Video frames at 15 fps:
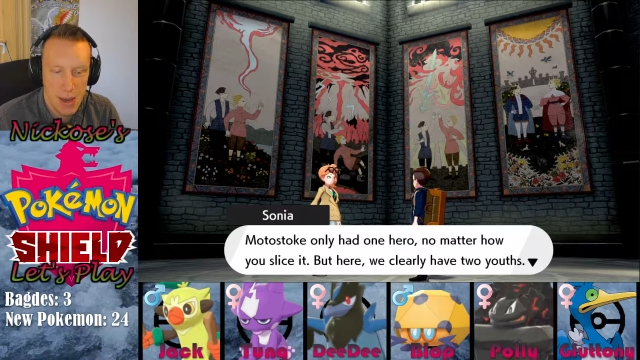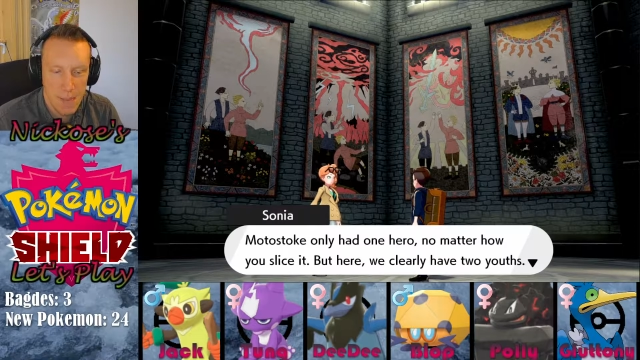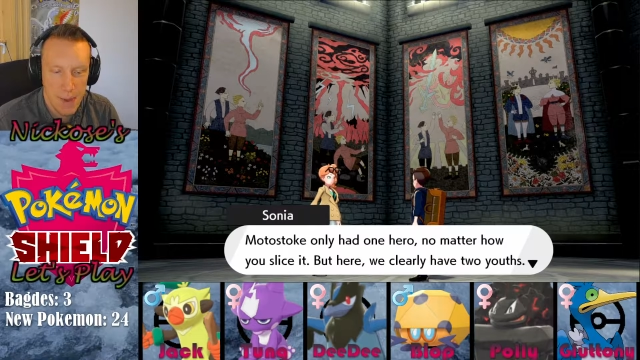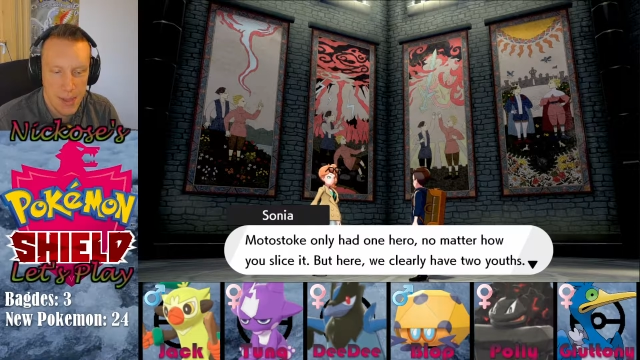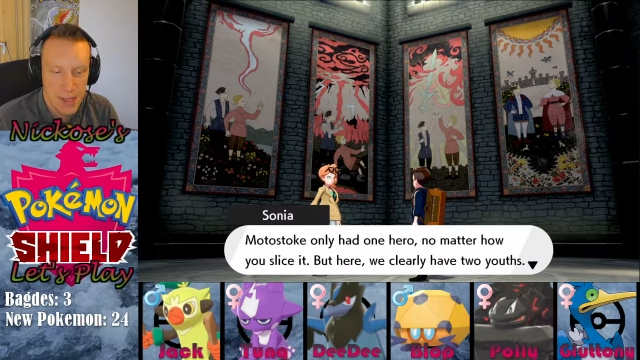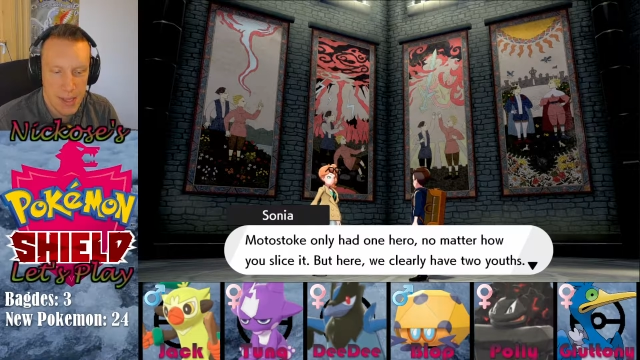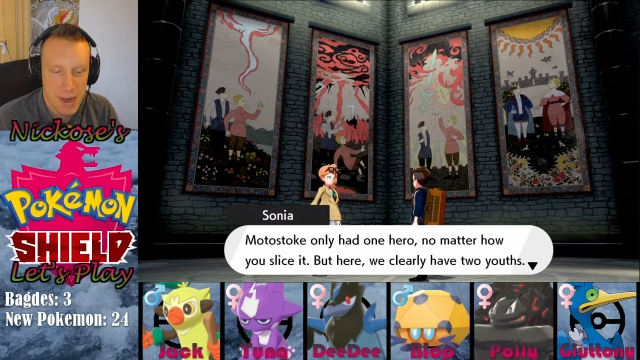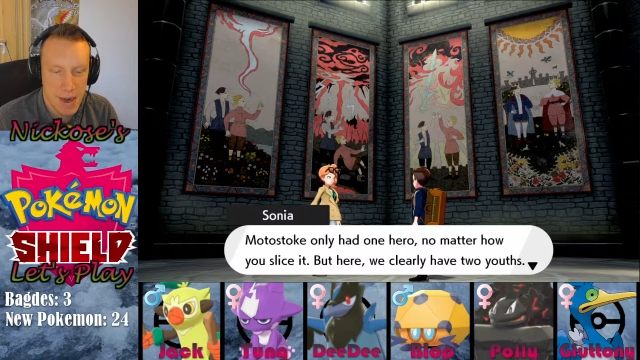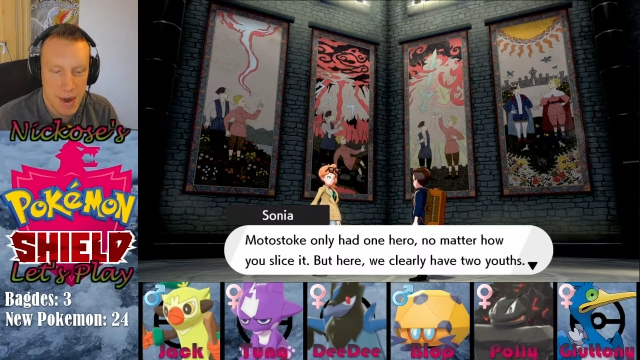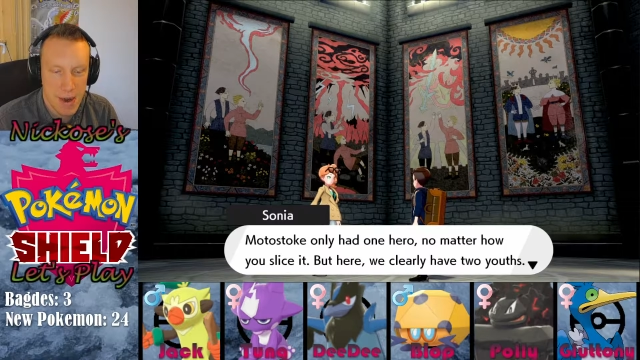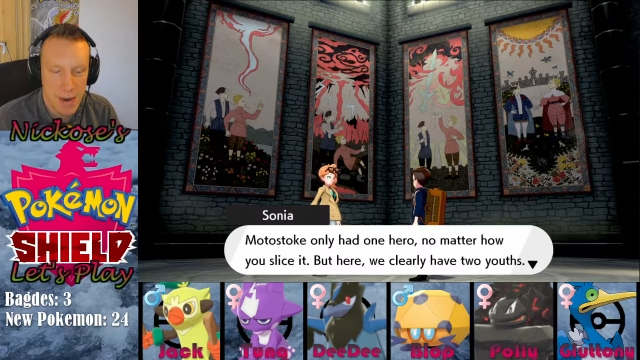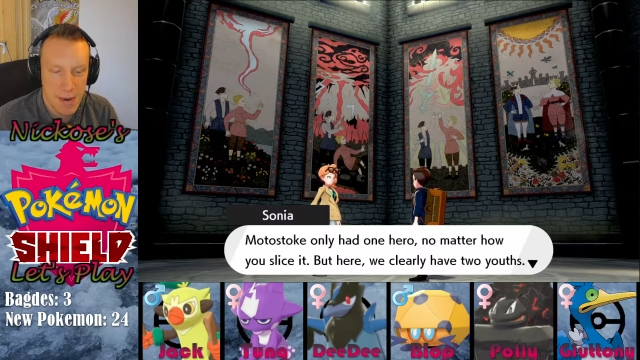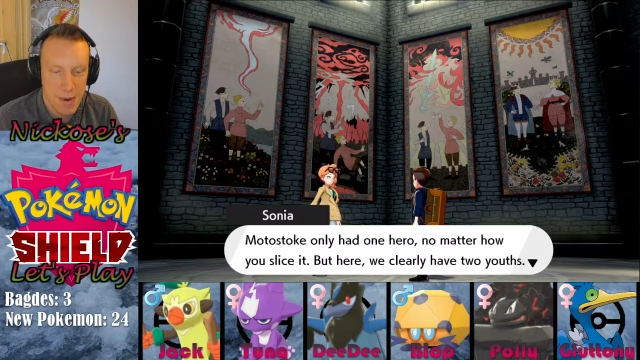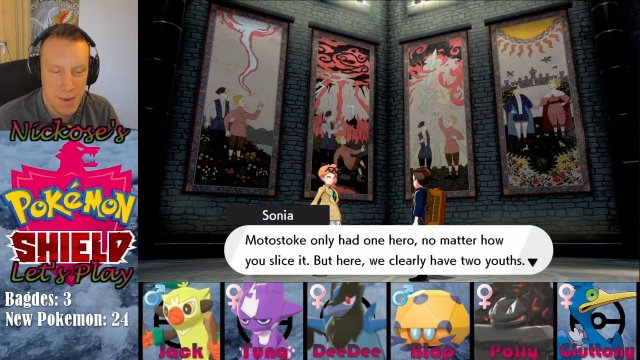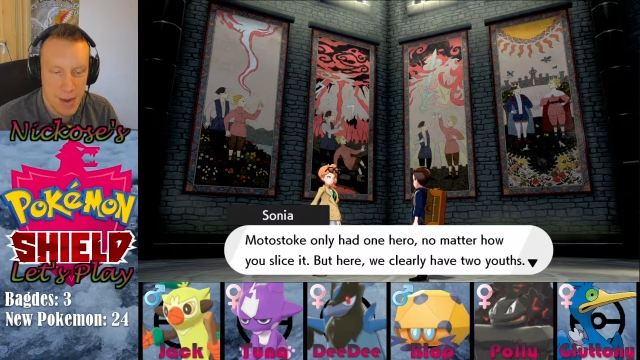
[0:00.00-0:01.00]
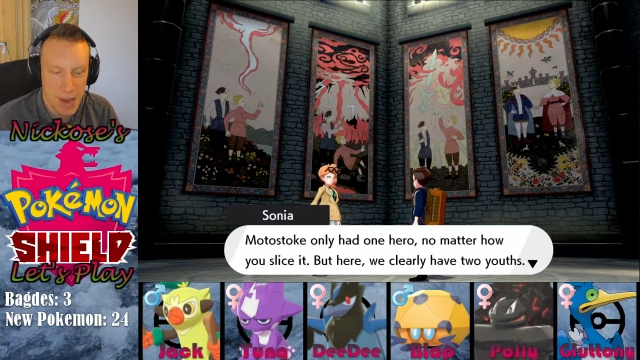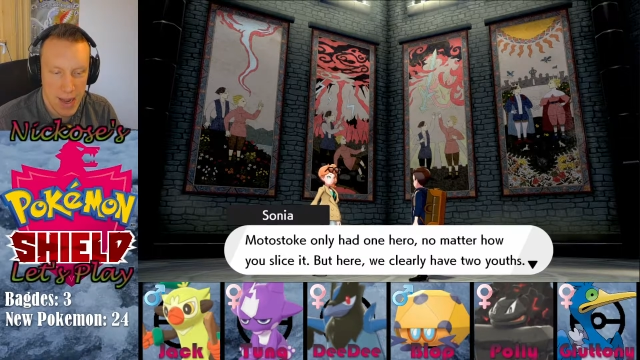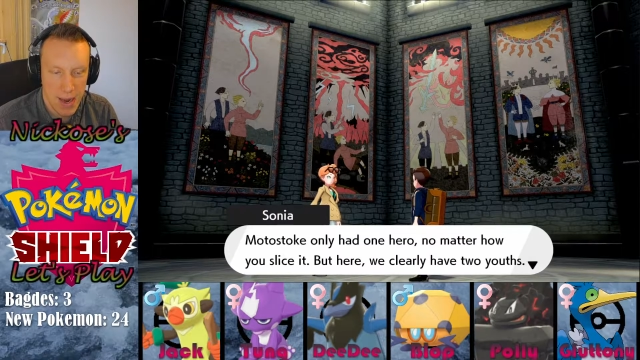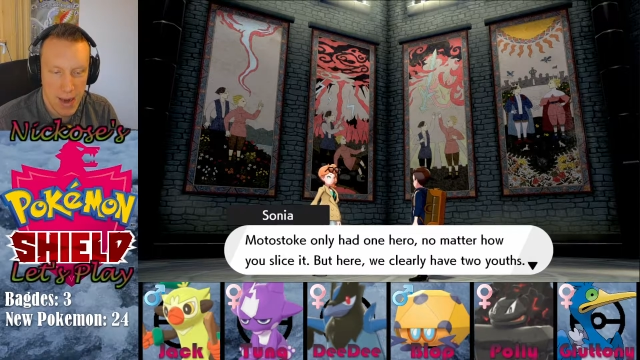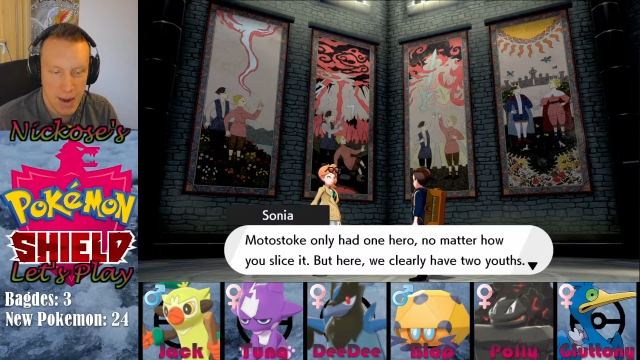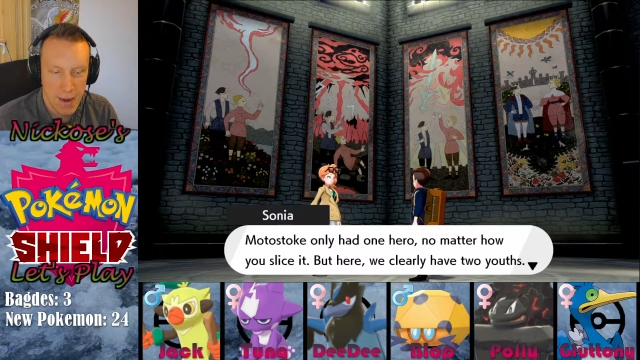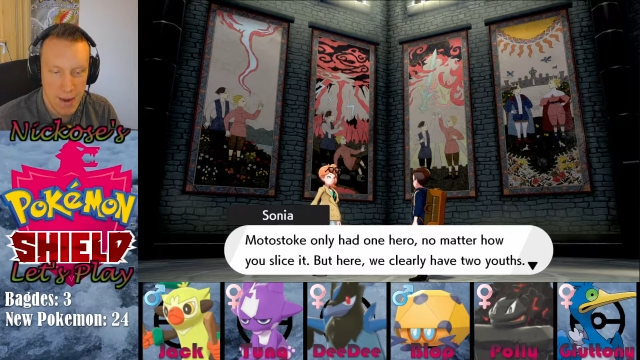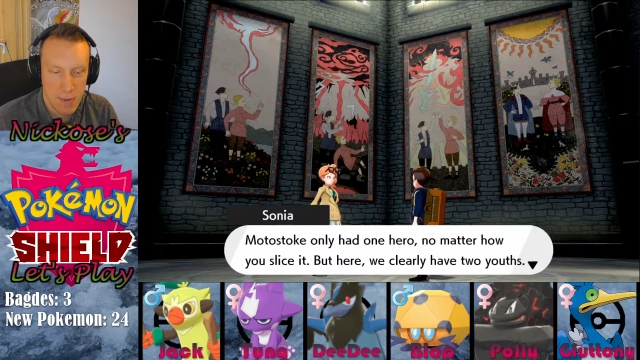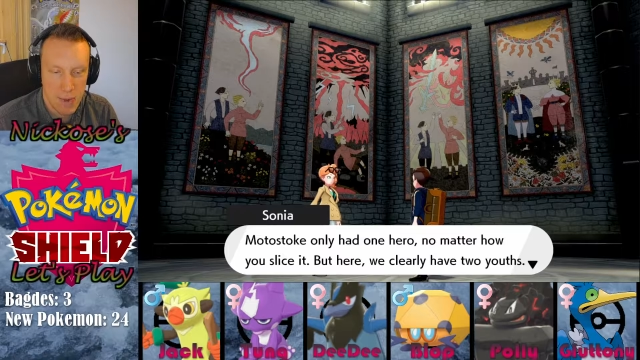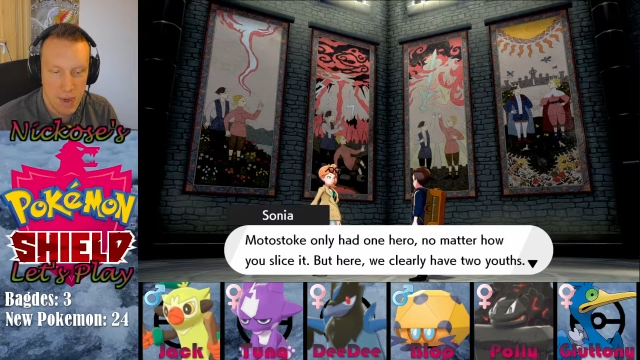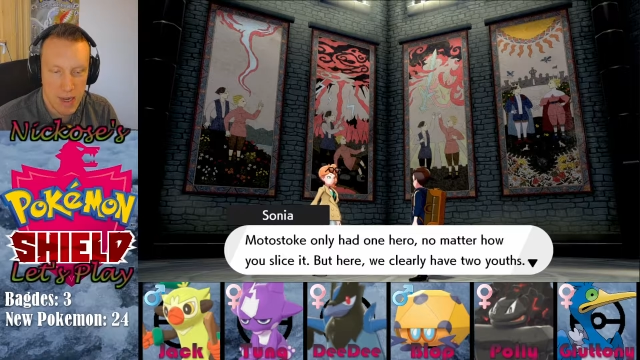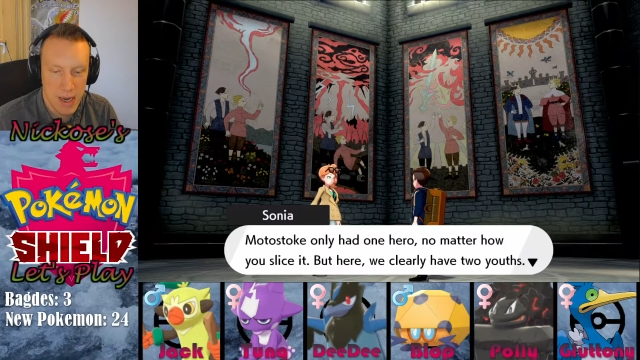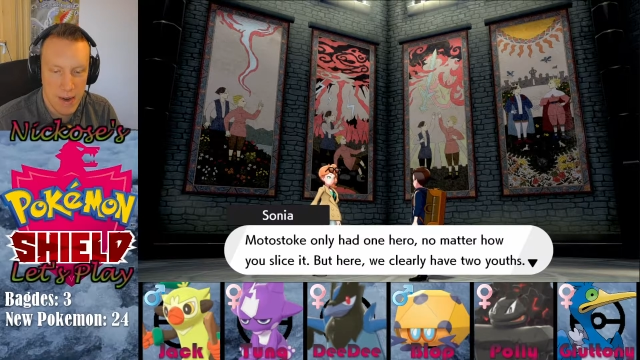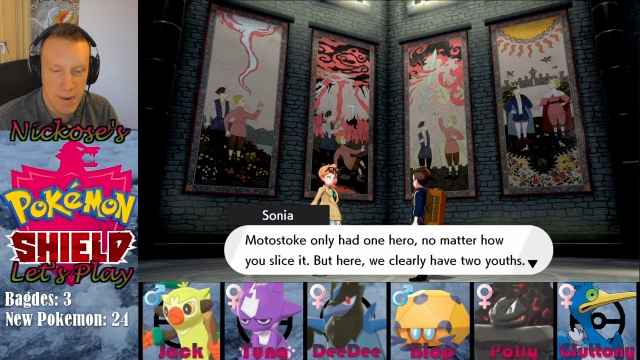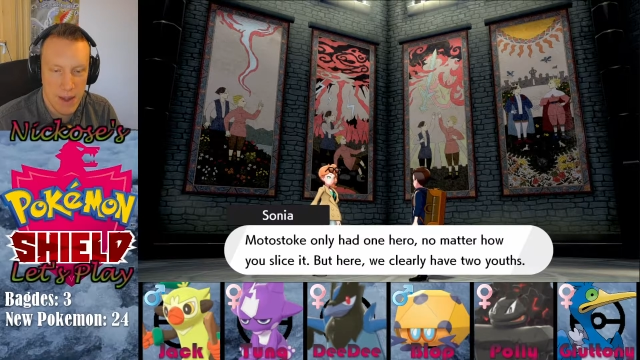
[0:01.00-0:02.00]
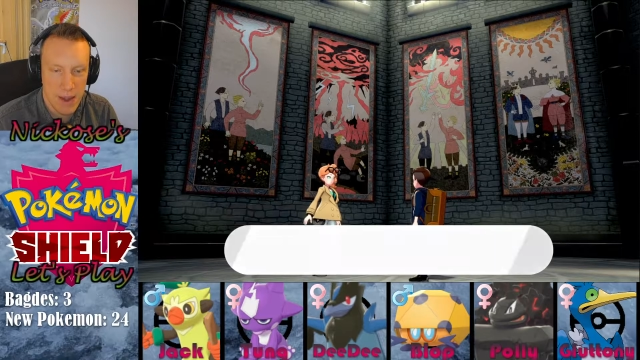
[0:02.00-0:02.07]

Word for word: But there, here, we clearly